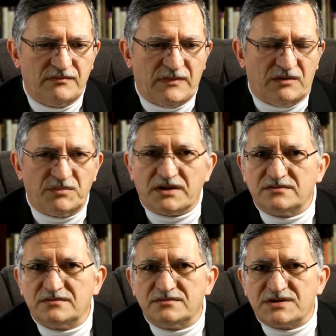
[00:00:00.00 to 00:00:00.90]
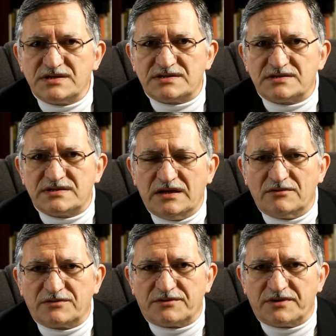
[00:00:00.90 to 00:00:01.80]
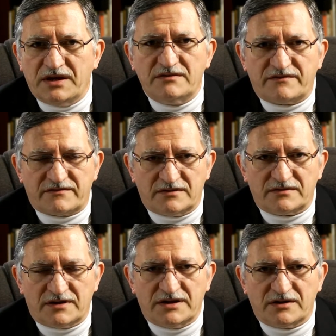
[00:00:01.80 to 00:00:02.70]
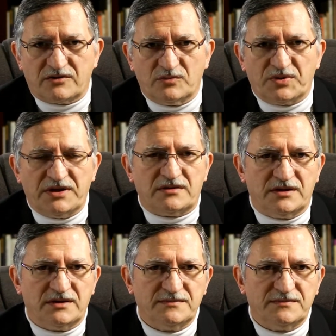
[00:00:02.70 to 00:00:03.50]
But Jesus healed her instantly and completely.